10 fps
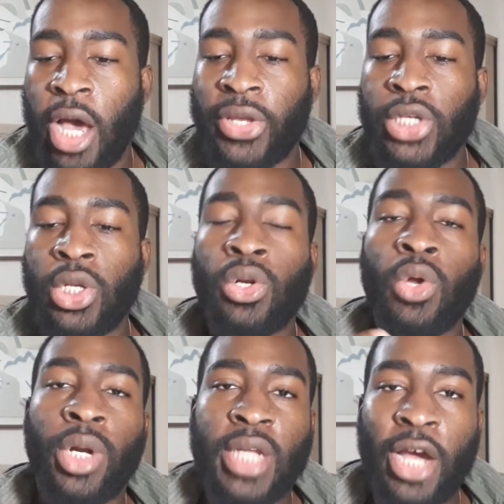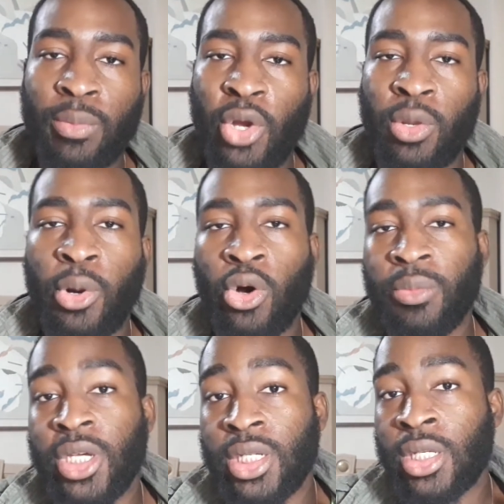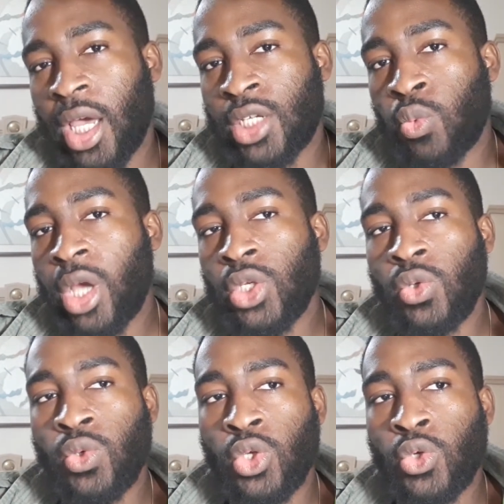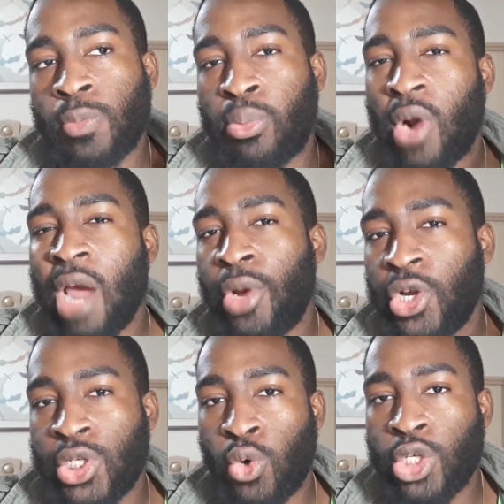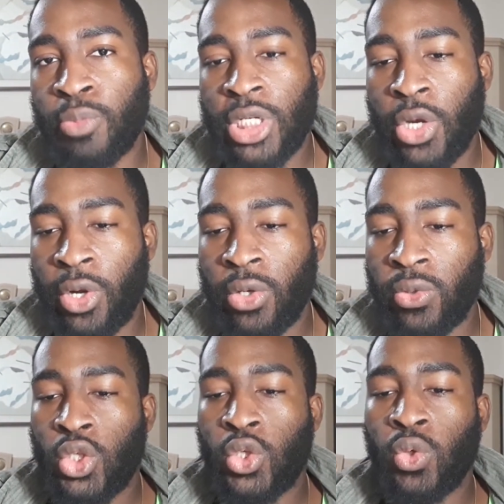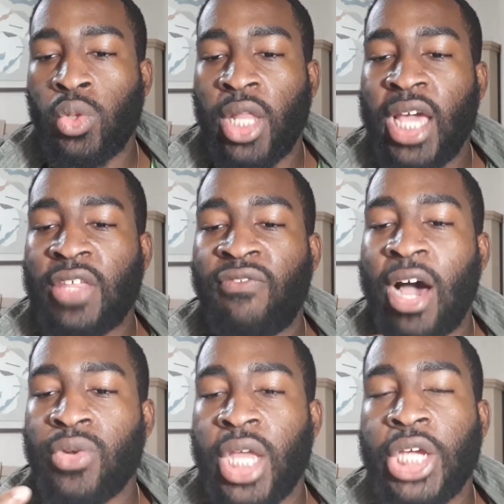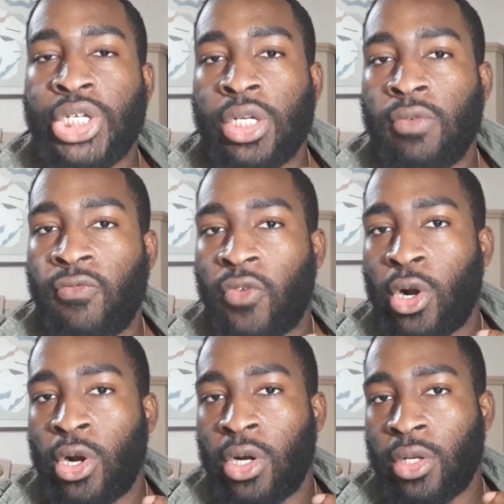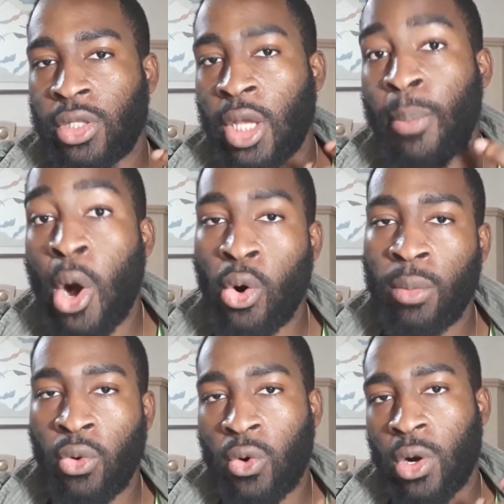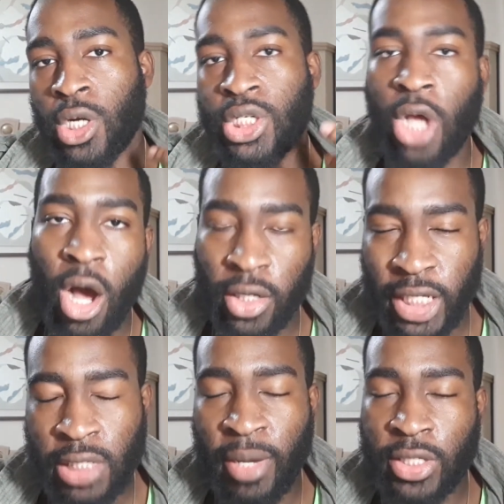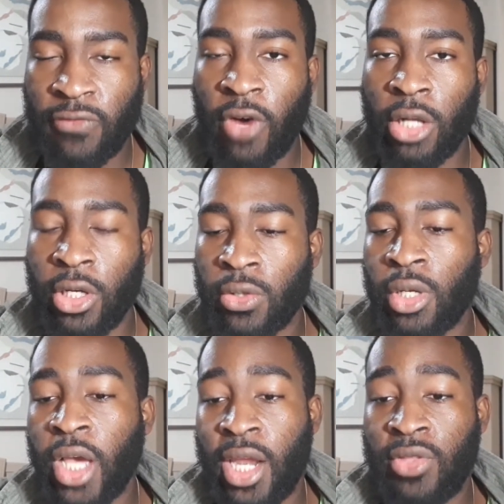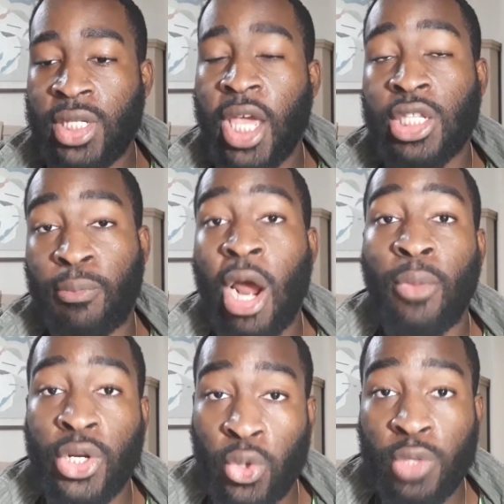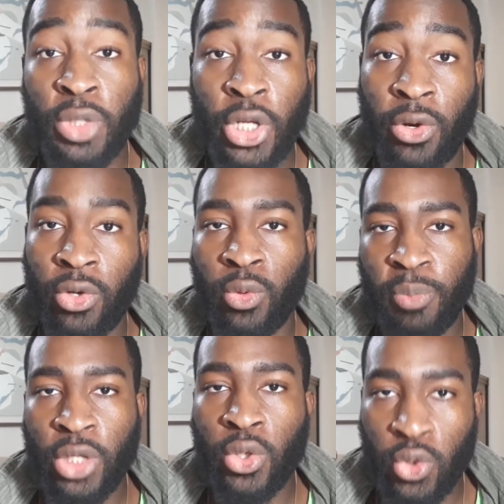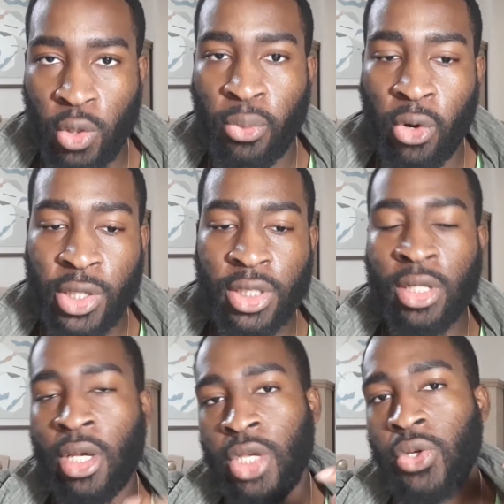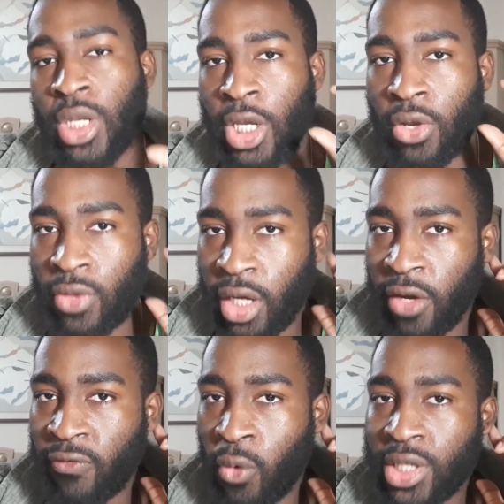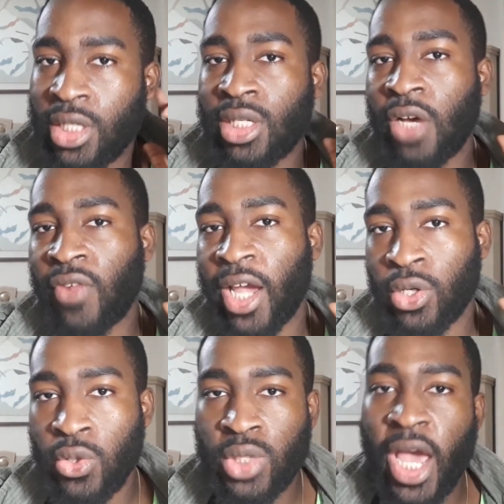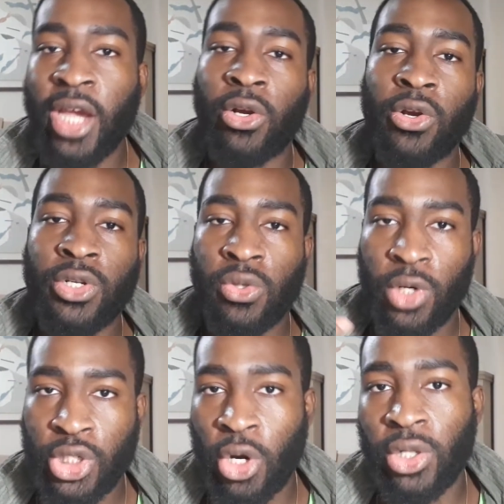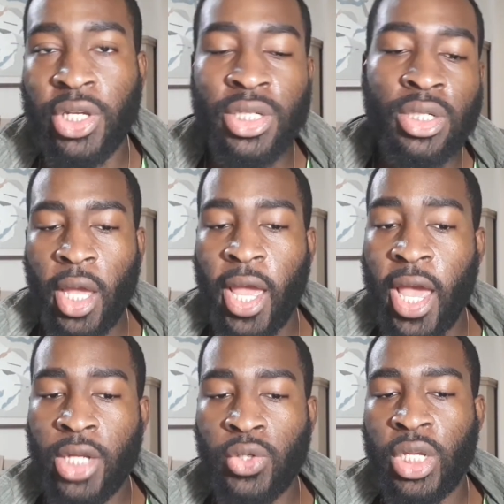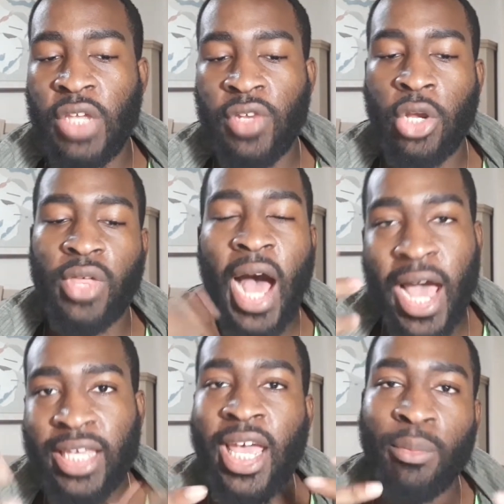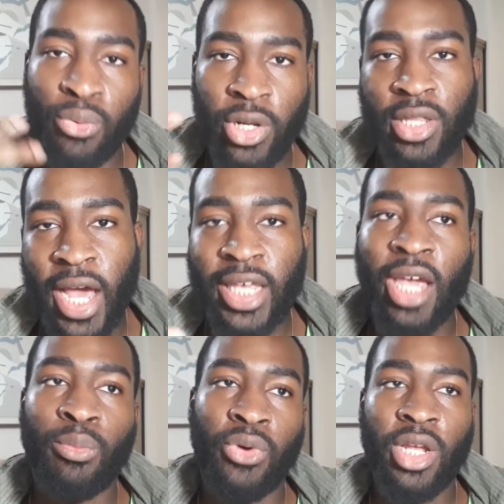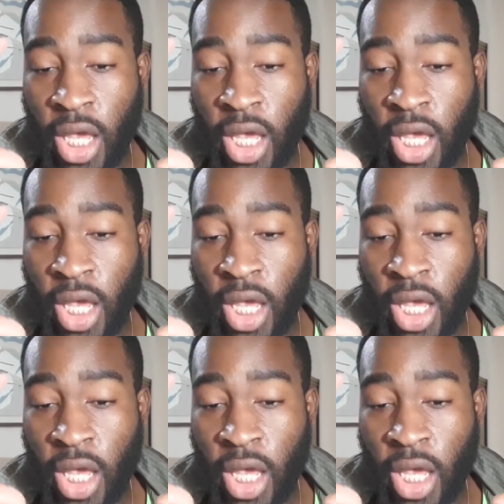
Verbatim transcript: Now, in case you don't know what a documentary poem is, it's when you use primary source material to lay the foundation for the poem or song that's about to follow. And in this case, the primary source material would be news reports. You could hear the voices of like news anchors or journalists, and you can even hear the I can't breathe, I can't breathe.